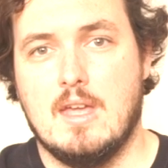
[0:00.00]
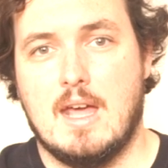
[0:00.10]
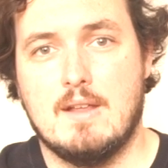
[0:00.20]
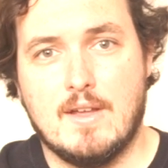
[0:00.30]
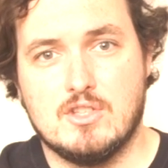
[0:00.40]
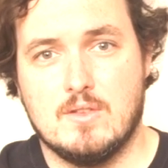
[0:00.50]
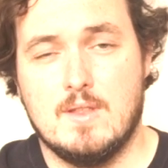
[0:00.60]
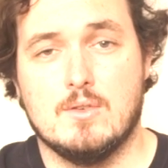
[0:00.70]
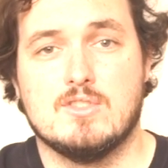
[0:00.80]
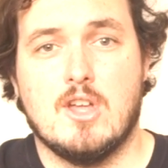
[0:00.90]
and eventually
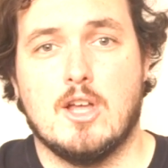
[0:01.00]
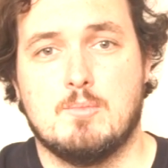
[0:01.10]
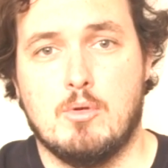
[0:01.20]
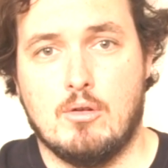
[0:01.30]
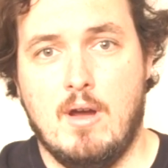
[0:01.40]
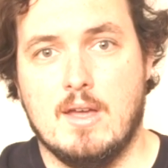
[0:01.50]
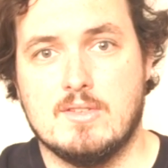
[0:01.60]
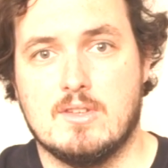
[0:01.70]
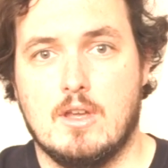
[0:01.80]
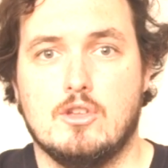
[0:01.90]
you'll start to
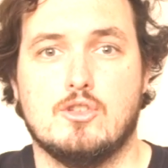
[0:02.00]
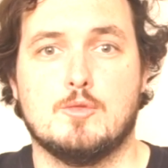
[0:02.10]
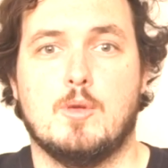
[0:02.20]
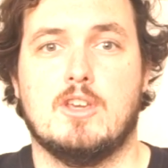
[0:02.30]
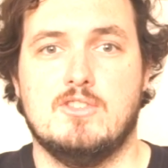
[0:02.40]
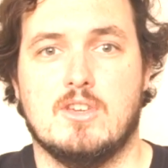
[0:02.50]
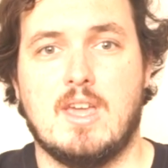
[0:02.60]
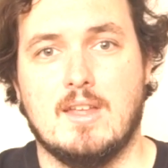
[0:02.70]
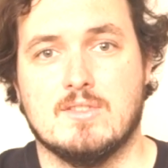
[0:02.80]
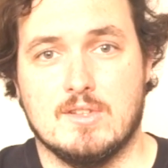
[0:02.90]
progress just because you're
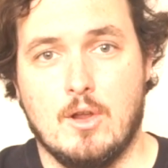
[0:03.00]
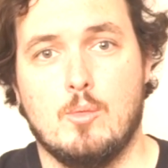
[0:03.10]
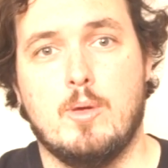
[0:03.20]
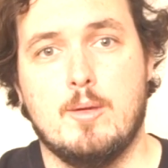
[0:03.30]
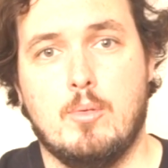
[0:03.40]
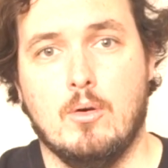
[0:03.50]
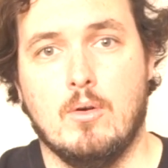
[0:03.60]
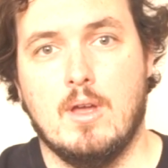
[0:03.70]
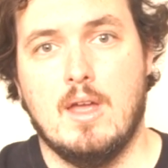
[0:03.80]
getting to know people,